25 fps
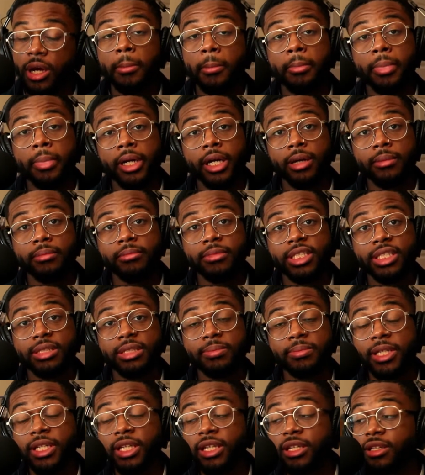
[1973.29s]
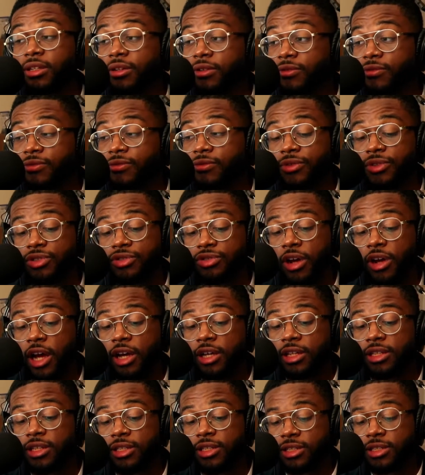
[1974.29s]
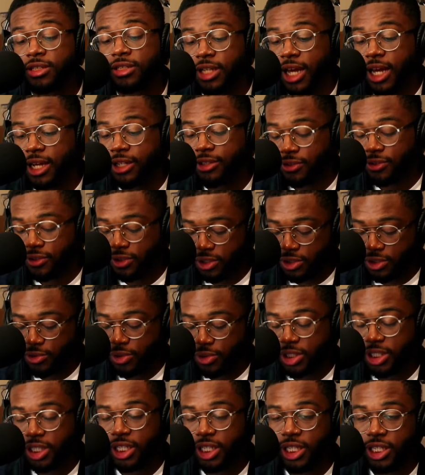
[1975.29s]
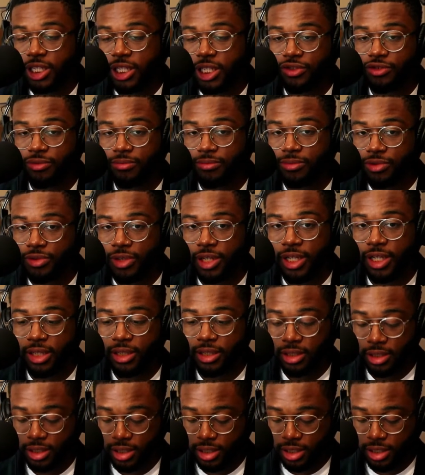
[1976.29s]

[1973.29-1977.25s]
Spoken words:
But speaking of track lists, actually switching gears from Drake,